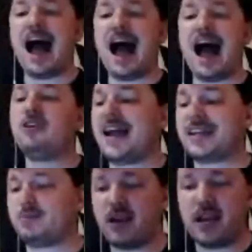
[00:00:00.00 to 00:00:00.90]
I don't
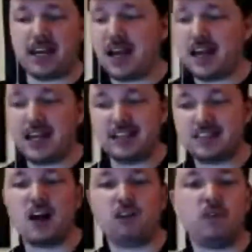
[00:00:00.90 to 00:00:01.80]
even like the paint
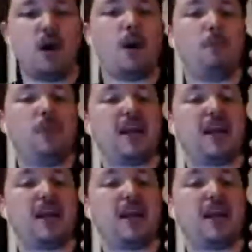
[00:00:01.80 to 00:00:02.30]
itself,